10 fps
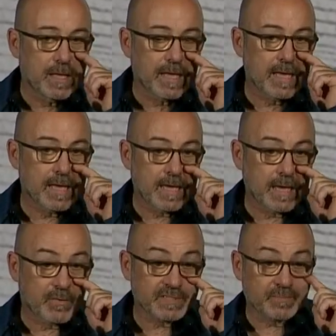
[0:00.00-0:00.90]
possible
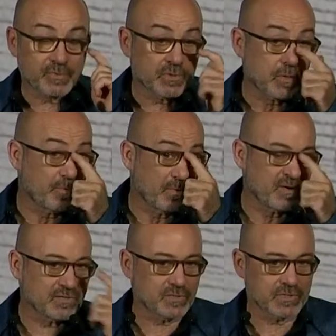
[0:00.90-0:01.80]
border
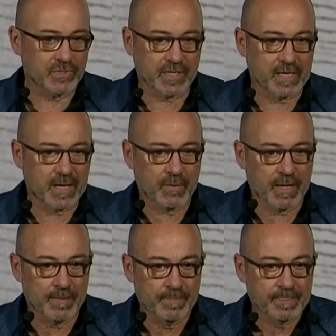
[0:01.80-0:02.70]
adjustment, if any,
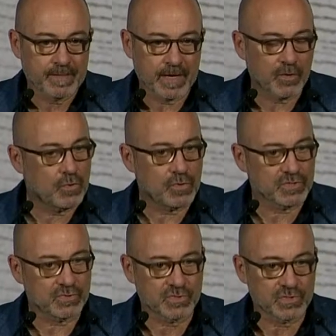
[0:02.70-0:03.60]
and
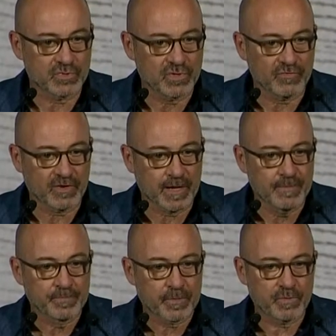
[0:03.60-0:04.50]
this
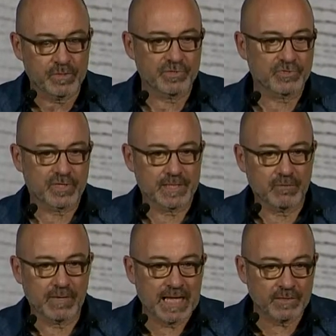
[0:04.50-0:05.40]
has
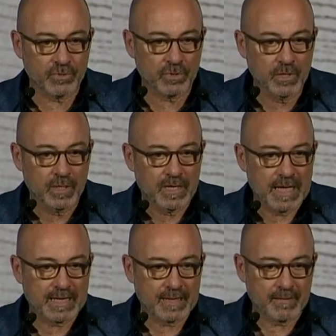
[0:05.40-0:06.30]
not yet
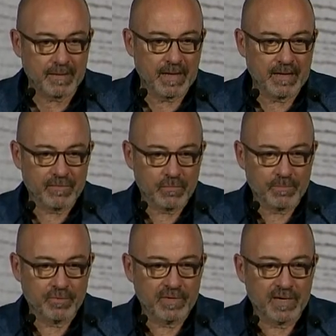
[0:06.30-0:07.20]
found one
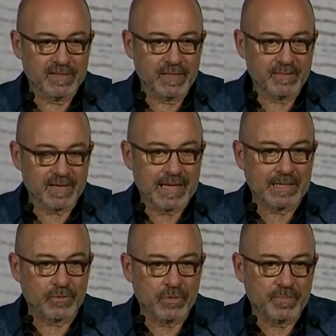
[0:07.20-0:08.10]
single solution to
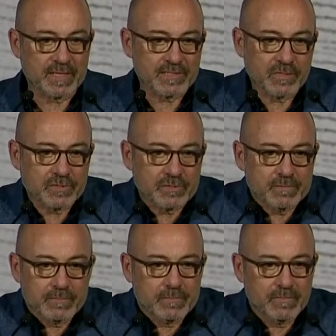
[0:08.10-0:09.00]
the problem. Therefore,
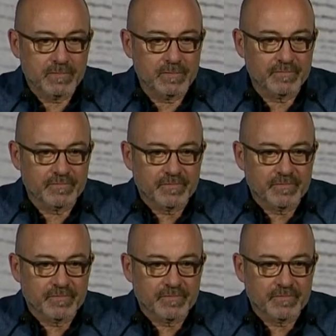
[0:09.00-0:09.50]
we need